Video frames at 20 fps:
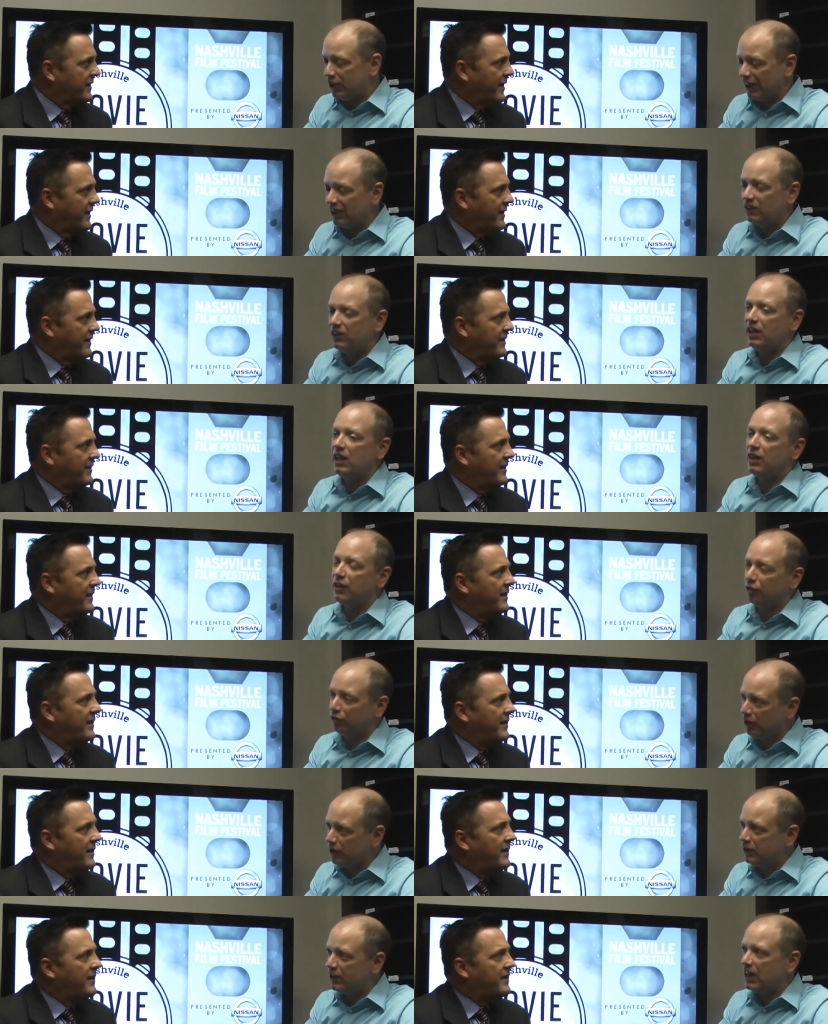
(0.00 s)
Speaker 1: sixteenth. Night.
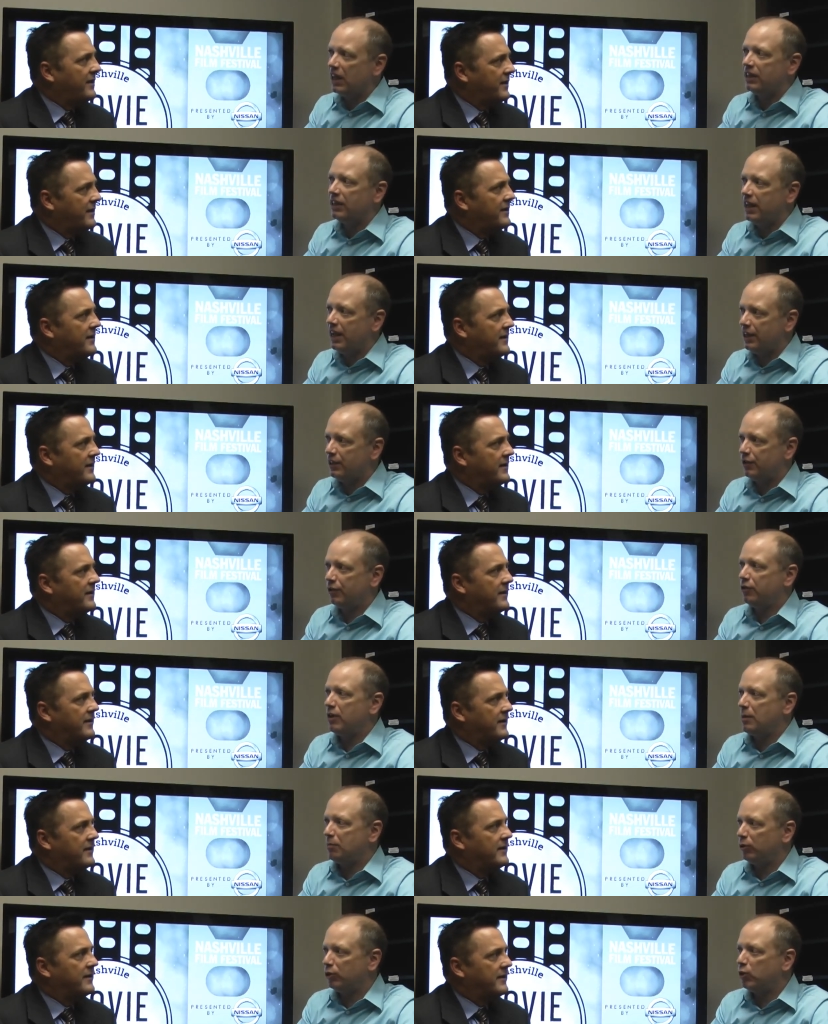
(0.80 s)
Runs ten days through
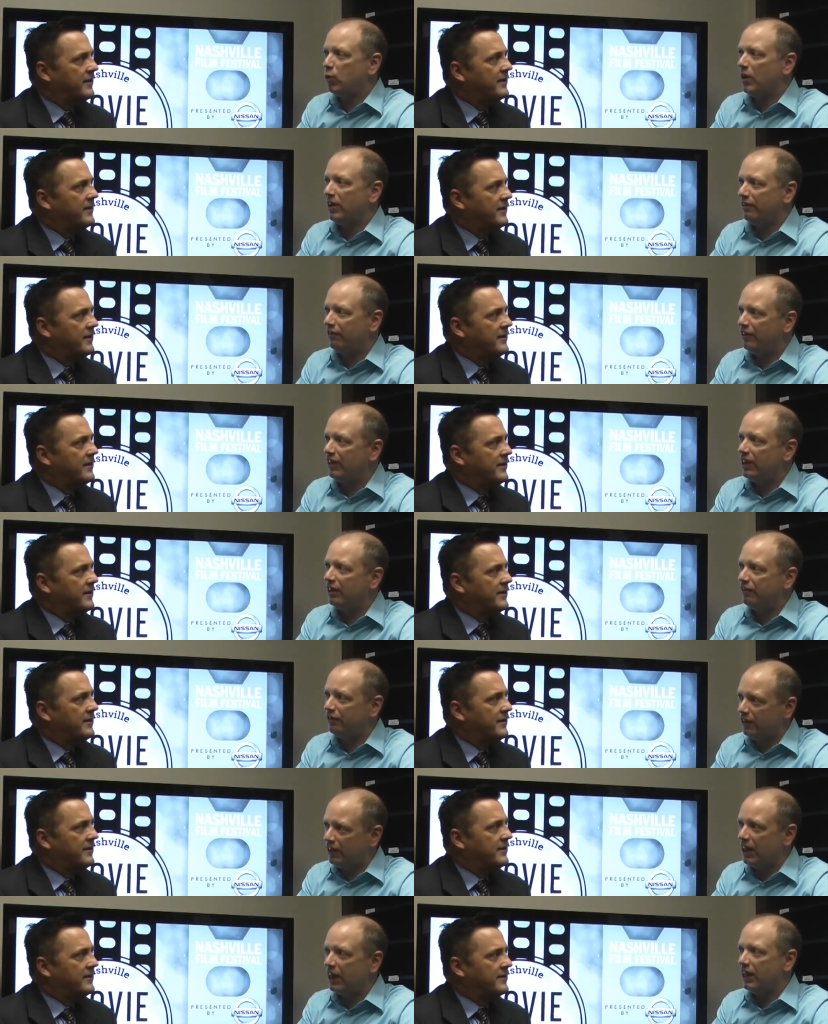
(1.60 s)
April
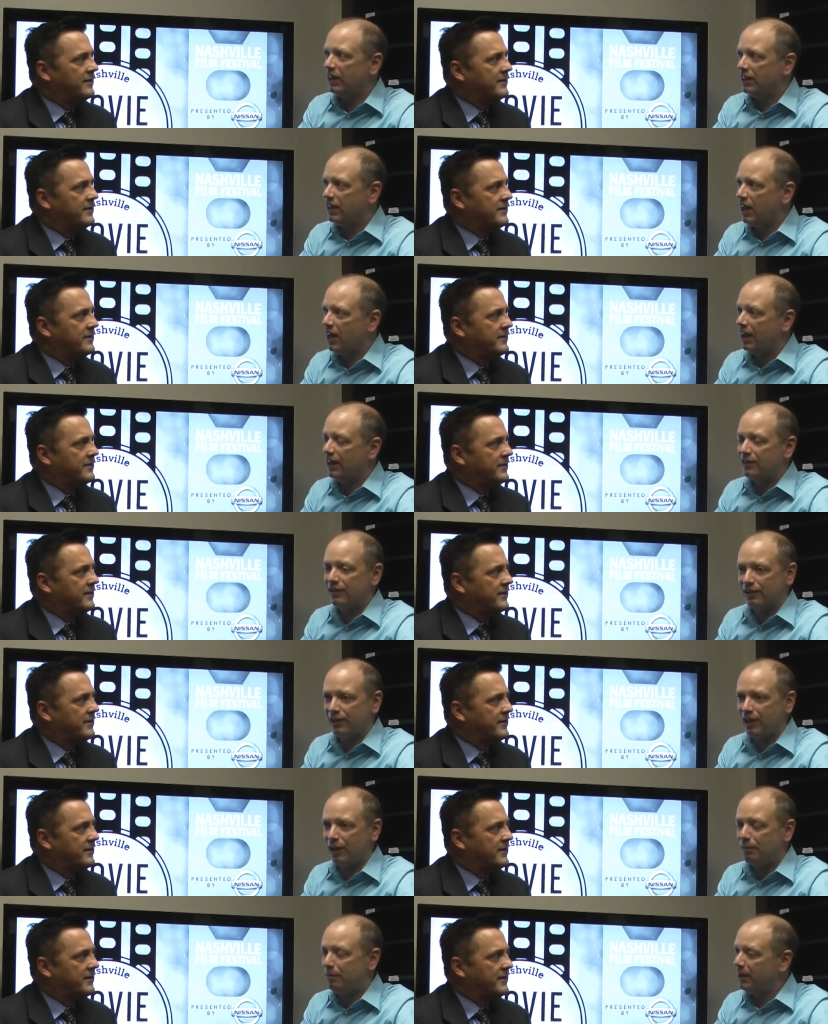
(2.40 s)
twenty-fifth, and uh, it's
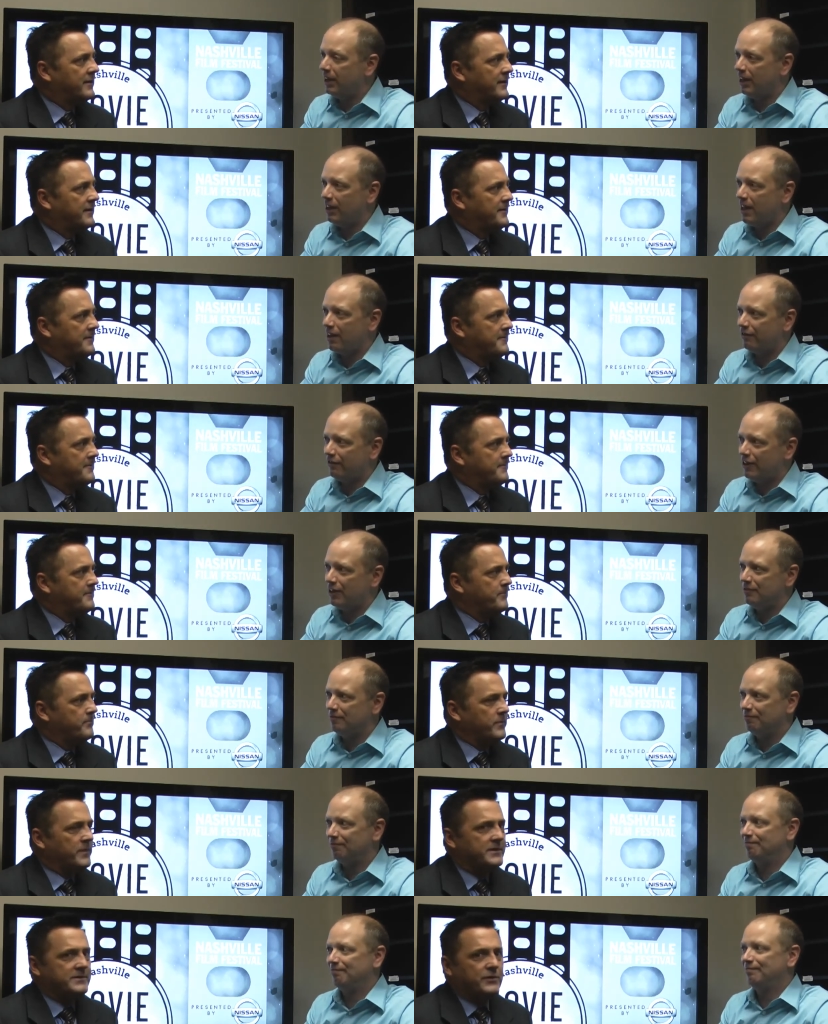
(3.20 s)
going to be a lot of fun.
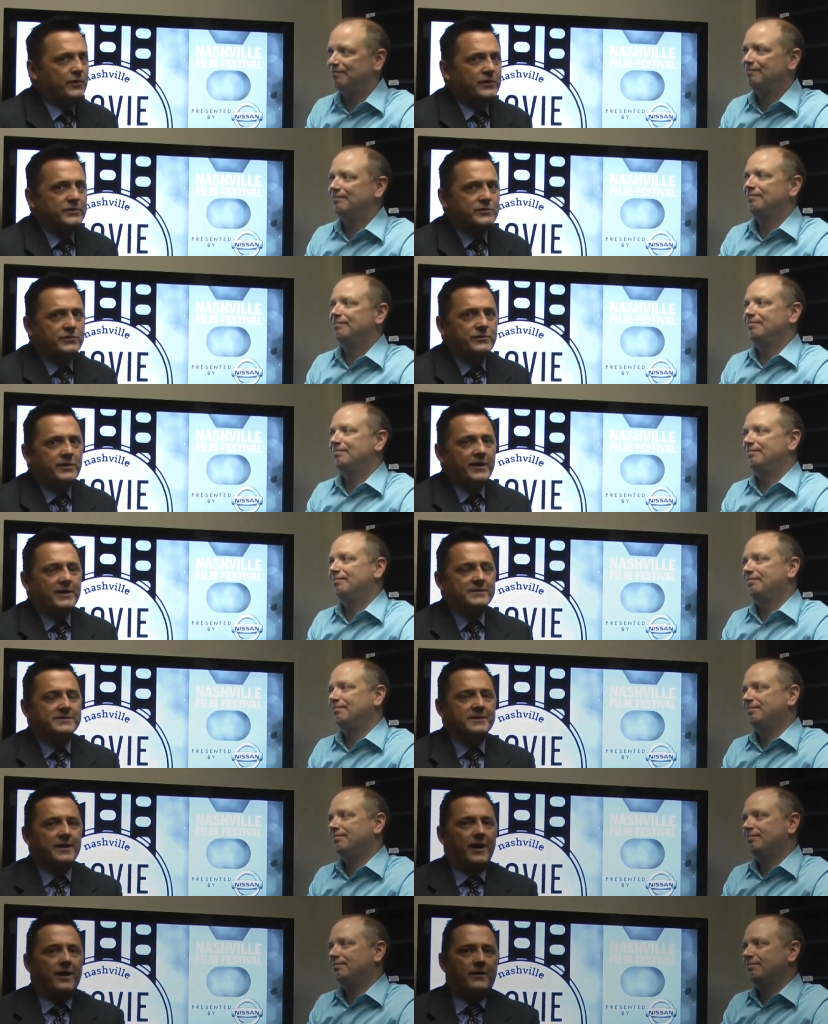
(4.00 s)
So get your tickets
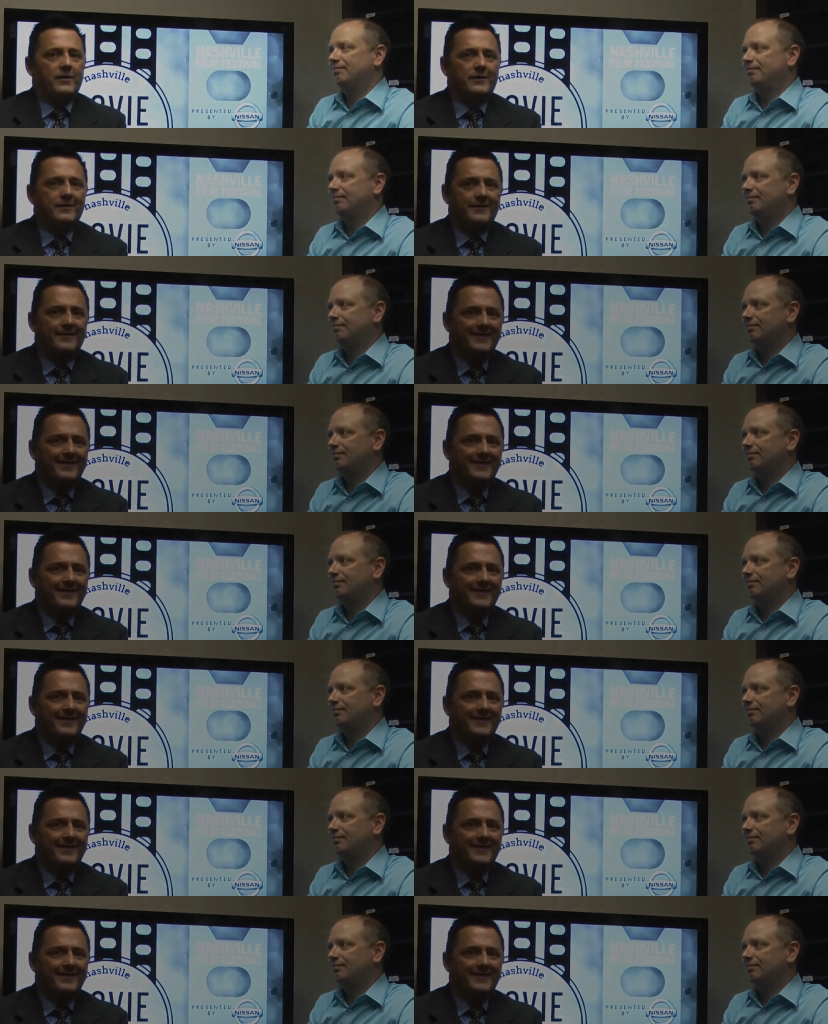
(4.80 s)
now.